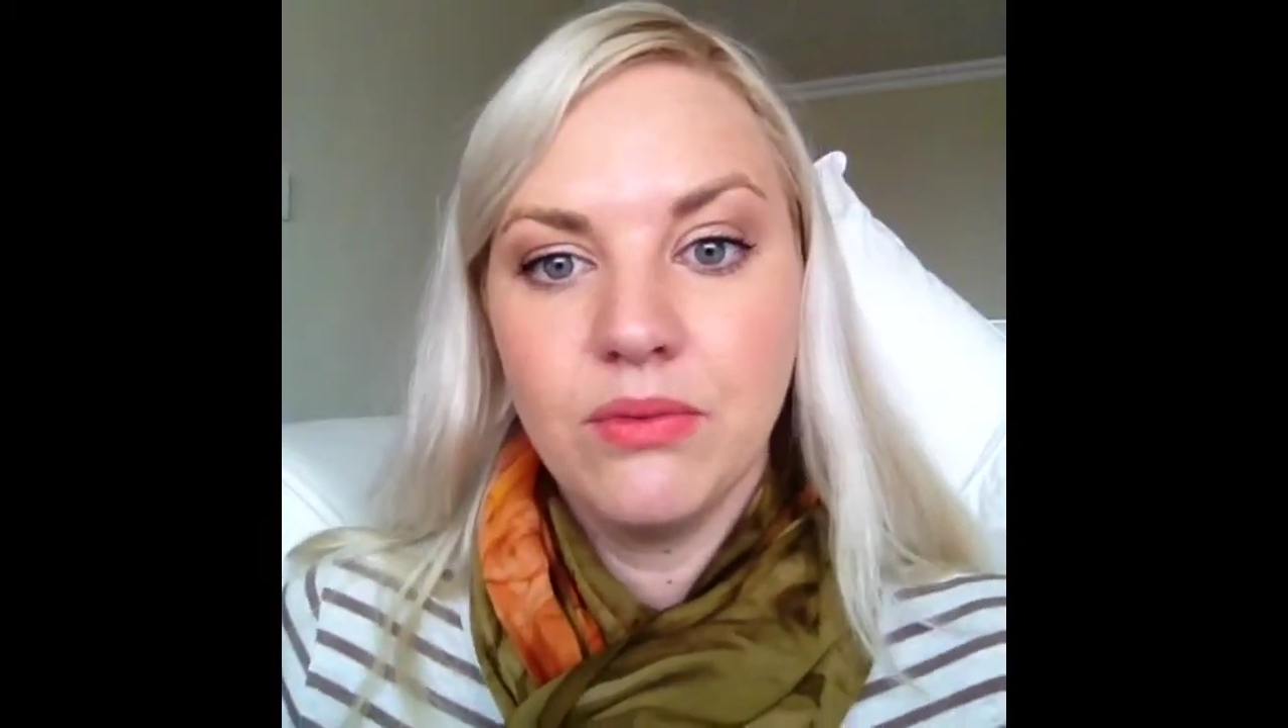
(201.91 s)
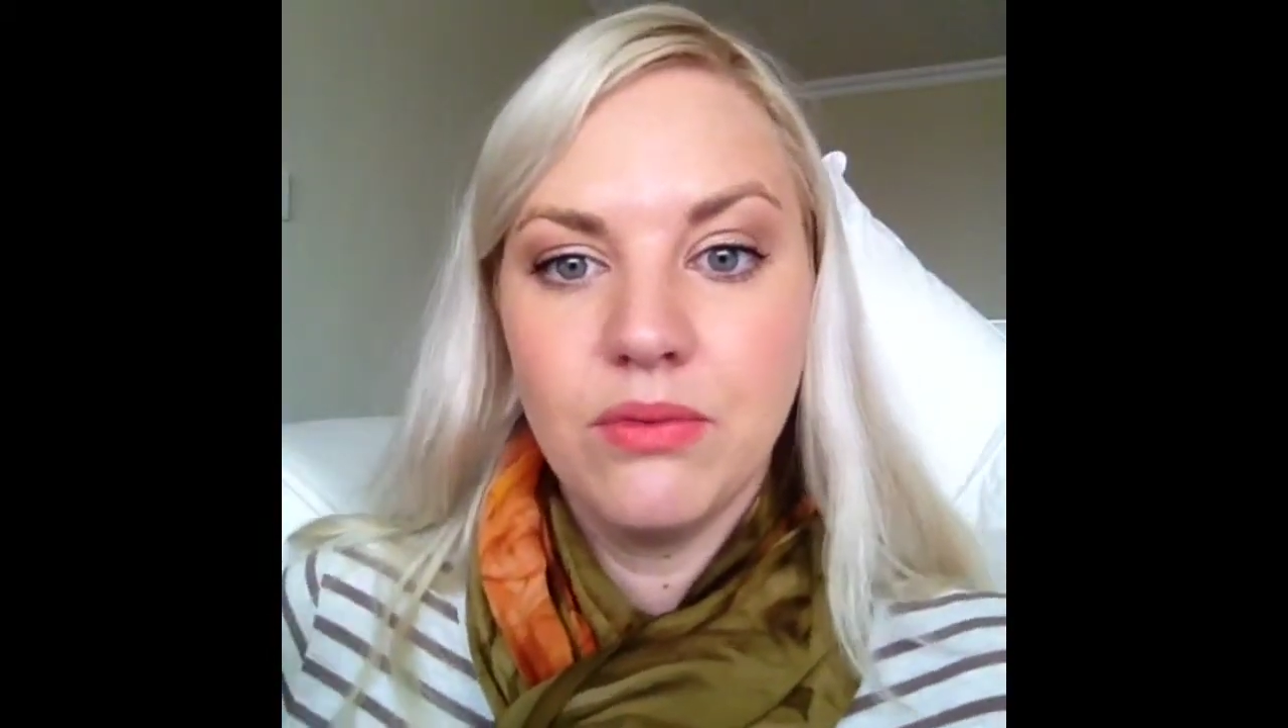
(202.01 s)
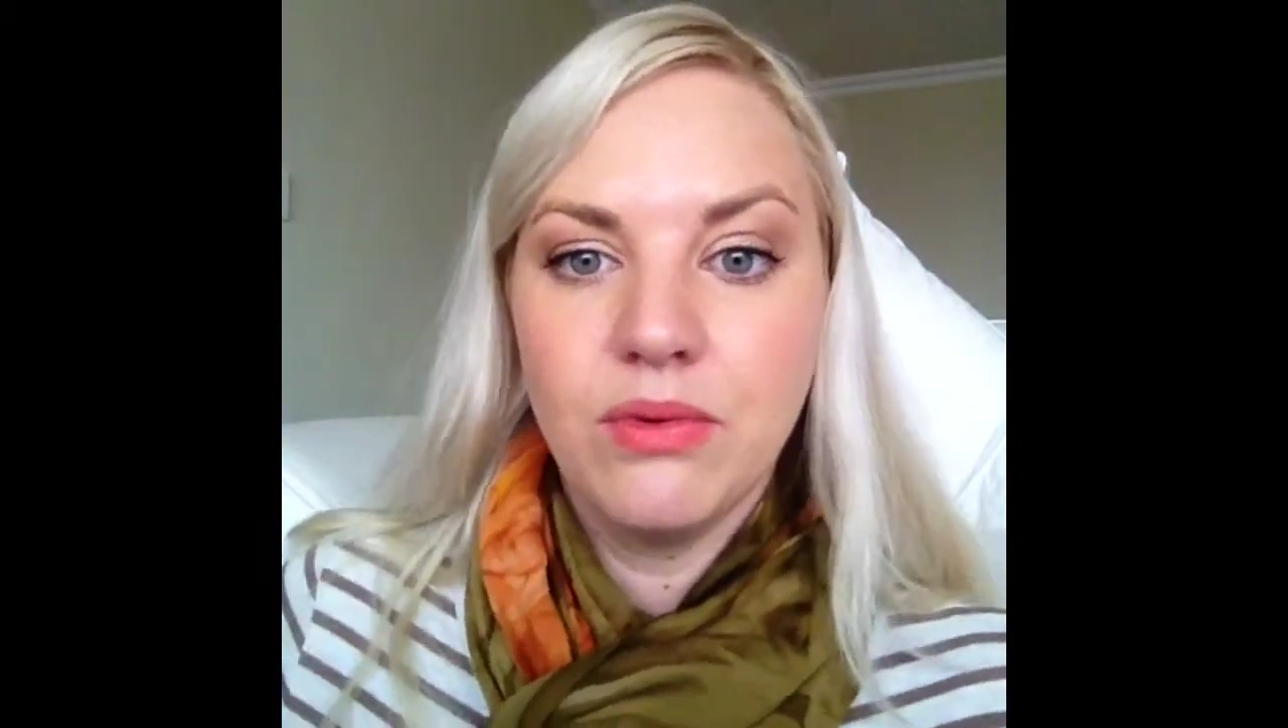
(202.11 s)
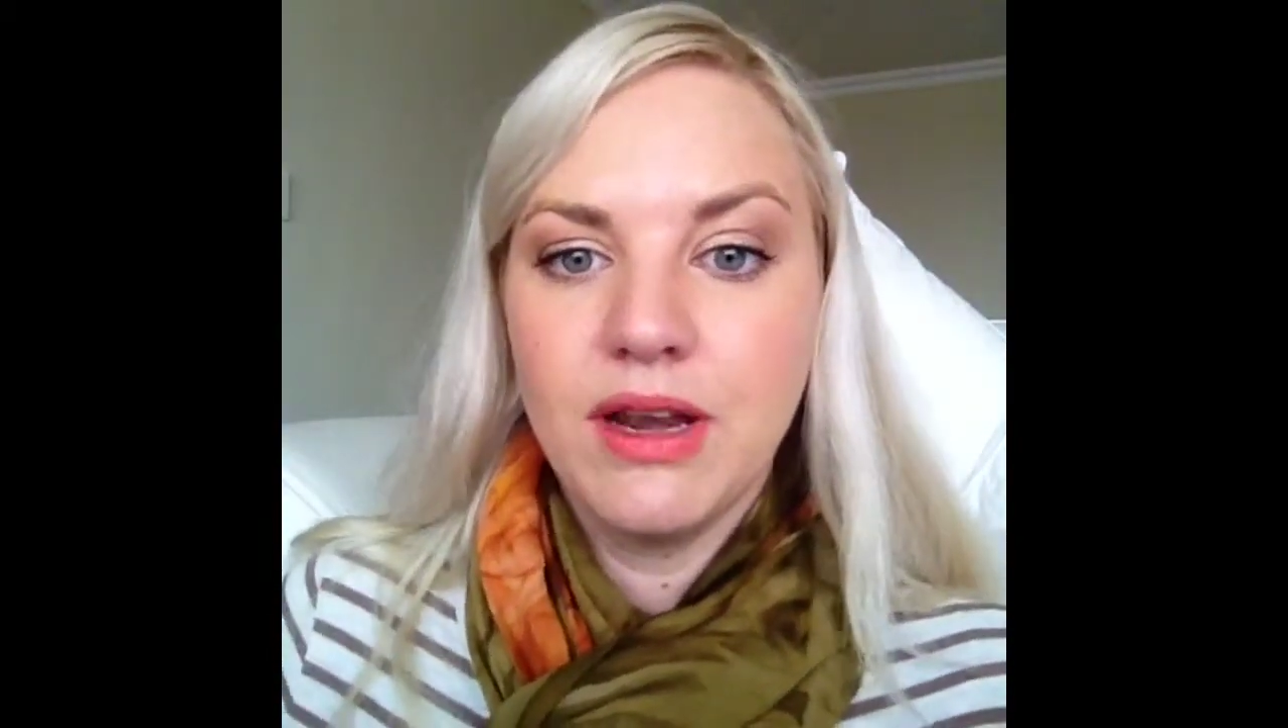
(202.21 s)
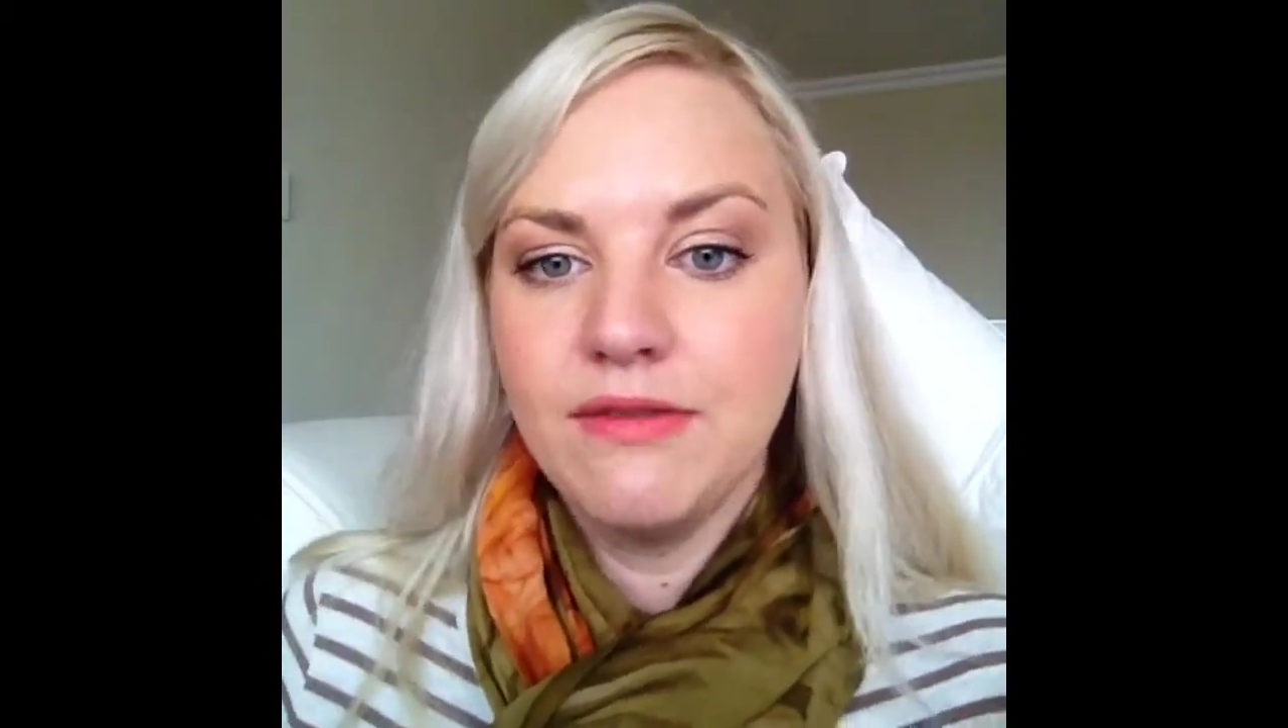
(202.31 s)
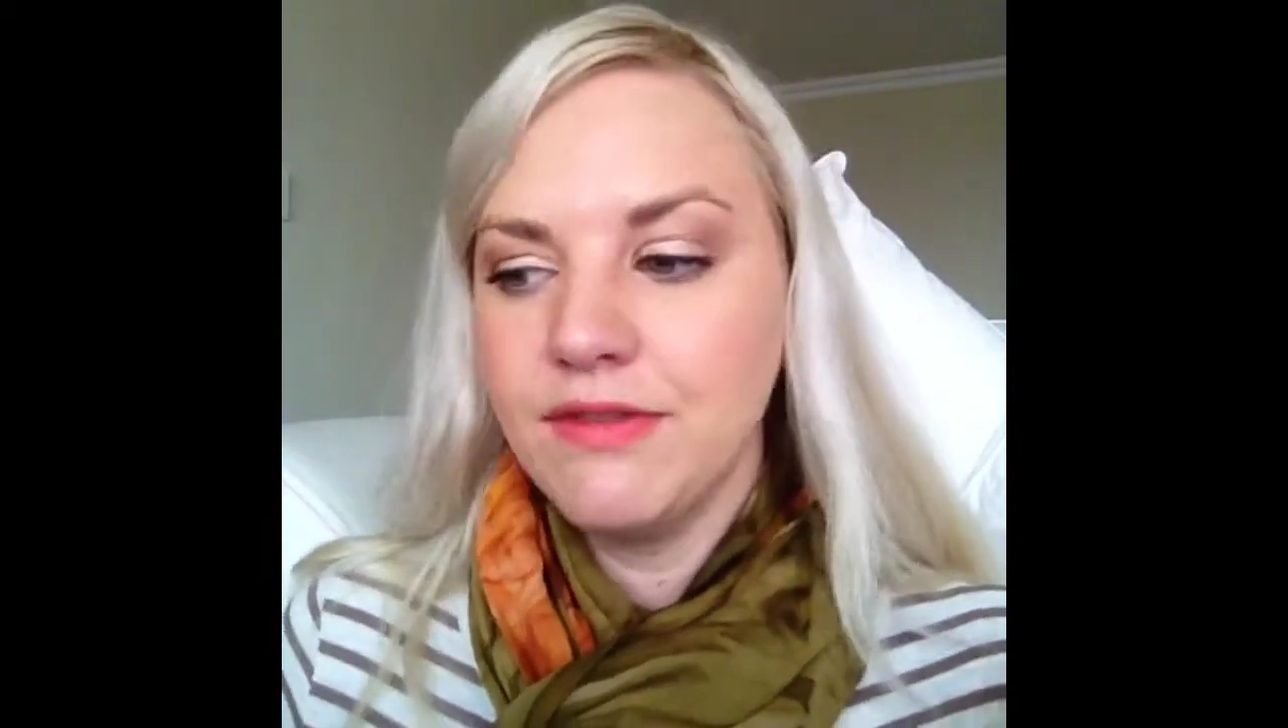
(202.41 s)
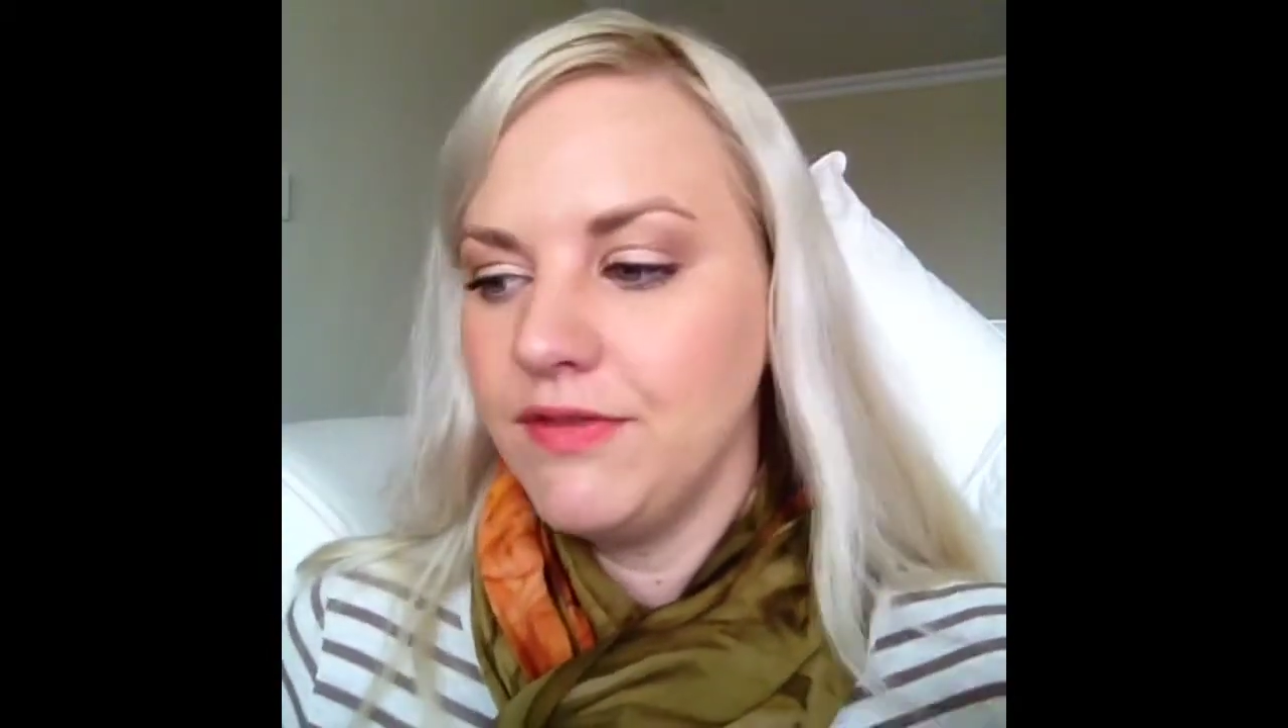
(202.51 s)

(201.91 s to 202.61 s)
one of a